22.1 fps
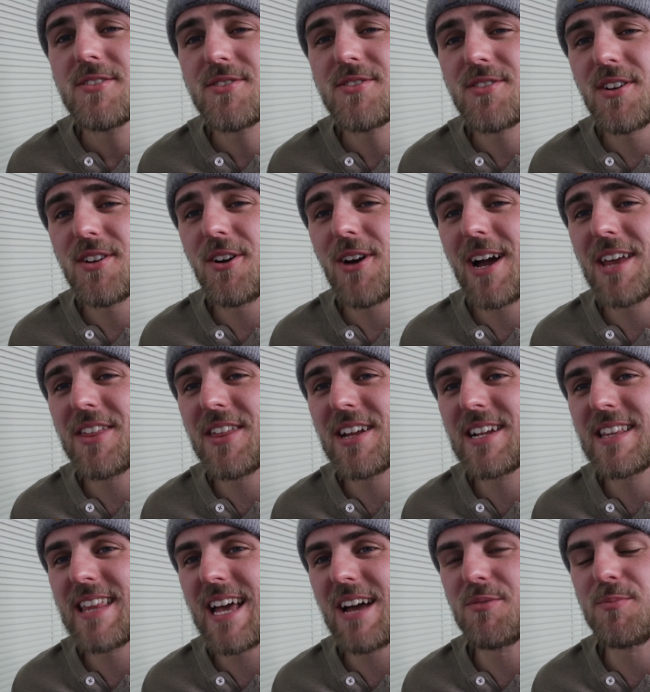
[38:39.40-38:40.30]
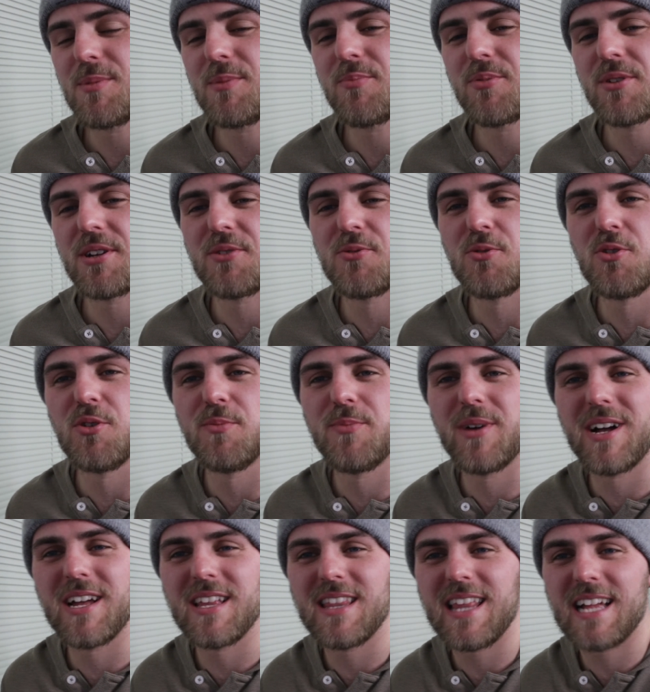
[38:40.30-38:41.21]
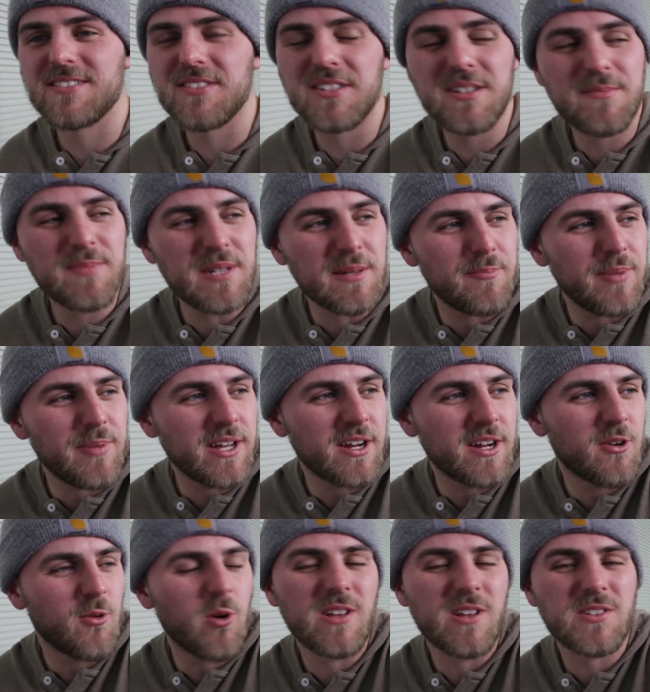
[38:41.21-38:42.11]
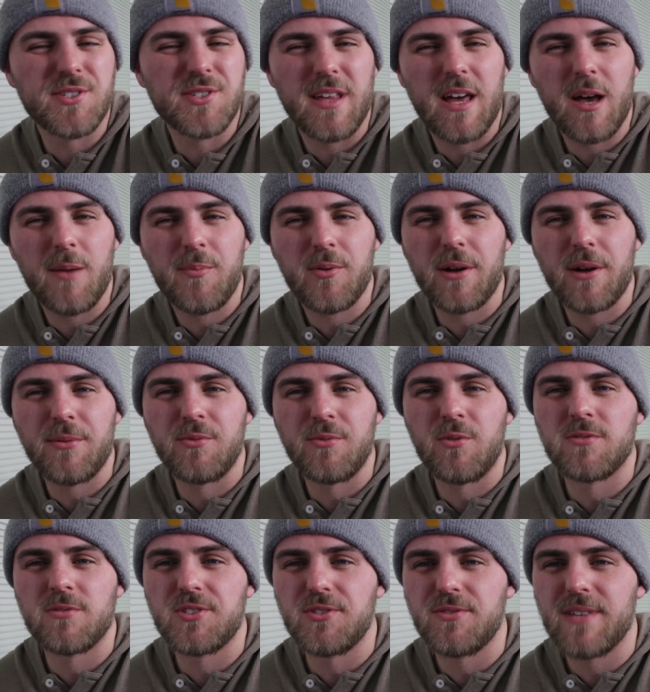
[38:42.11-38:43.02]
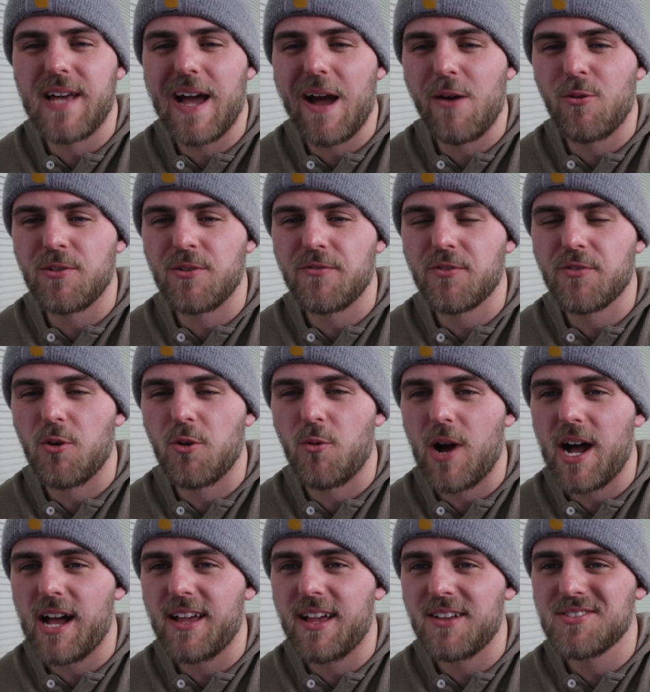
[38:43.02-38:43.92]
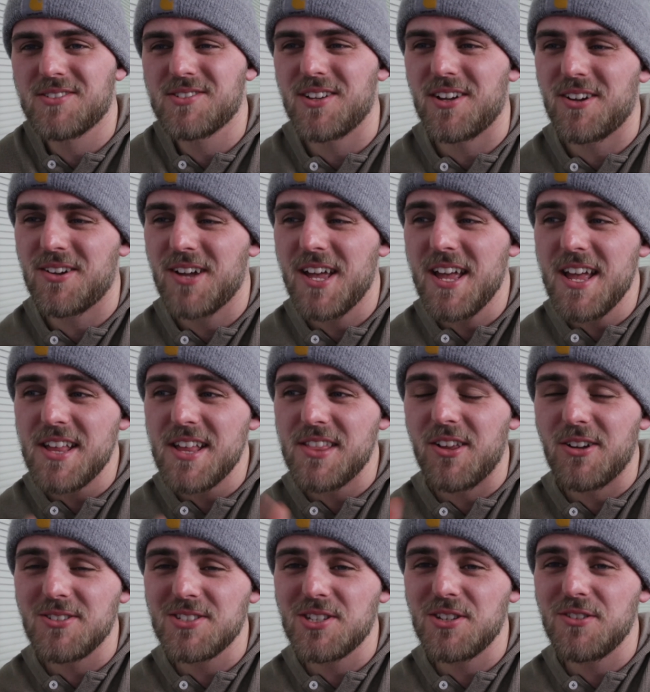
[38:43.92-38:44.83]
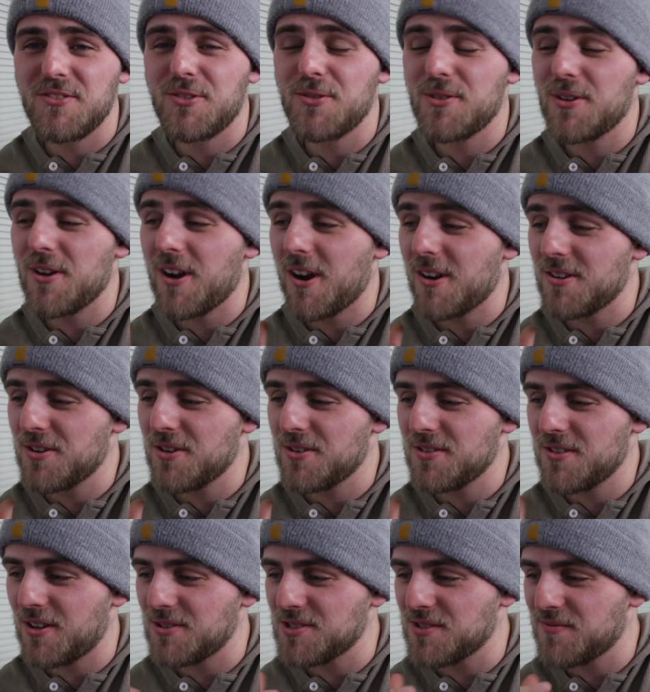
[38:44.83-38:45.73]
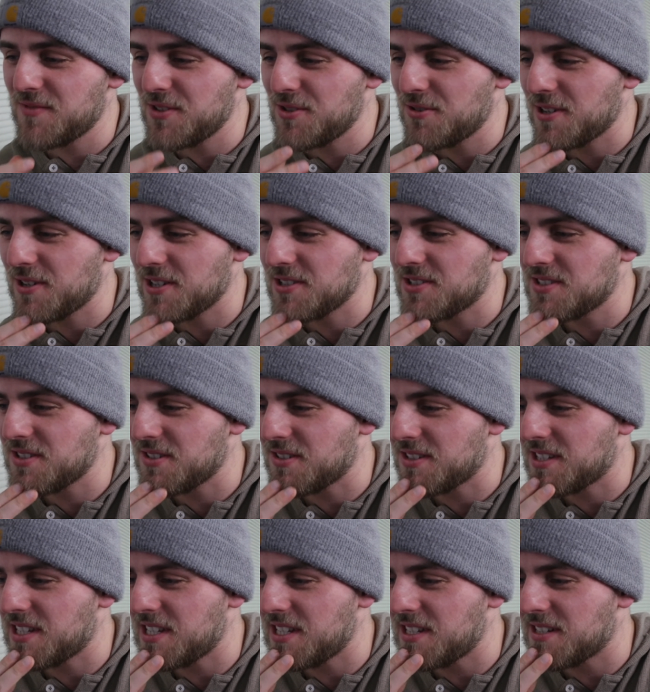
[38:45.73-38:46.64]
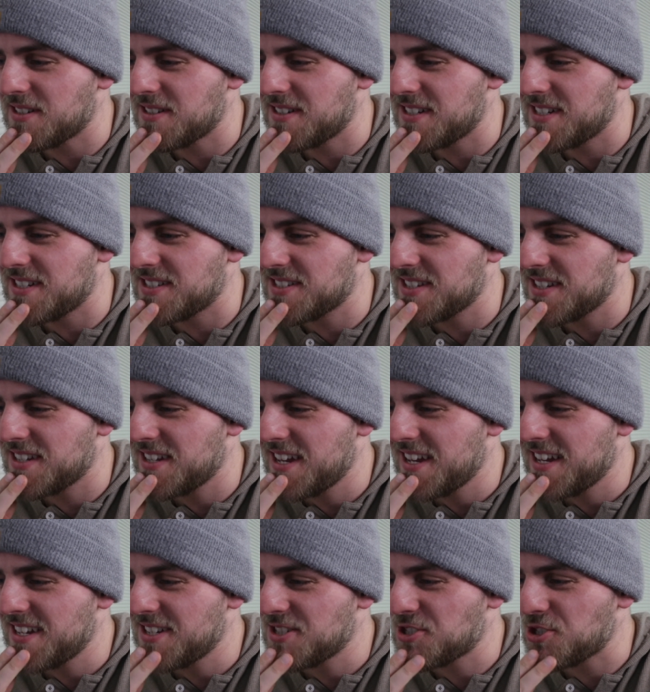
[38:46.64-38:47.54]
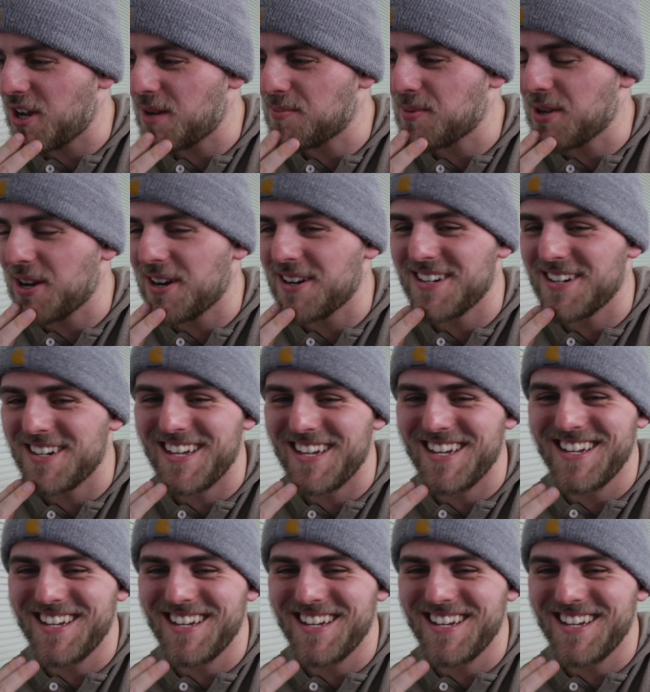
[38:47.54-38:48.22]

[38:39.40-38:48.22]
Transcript: I think that would be pretty cool. But that's going to be a bigger one, so I probably won't do that one for a while. So those of you who are still here is shop cart, yeah.